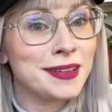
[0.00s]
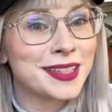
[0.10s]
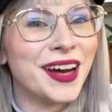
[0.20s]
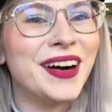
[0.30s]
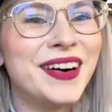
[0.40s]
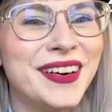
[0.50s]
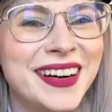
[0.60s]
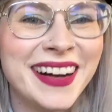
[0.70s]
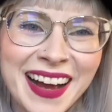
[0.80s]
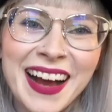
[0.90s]
So
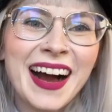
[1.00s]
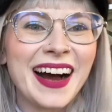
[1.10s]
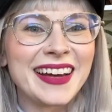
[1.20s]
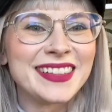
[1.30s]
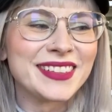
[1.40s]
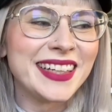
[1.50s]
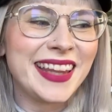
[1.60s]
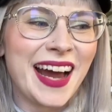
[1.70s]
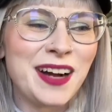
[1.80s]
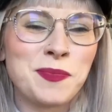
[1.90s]
I enjoyed
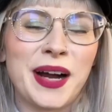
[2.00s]
that,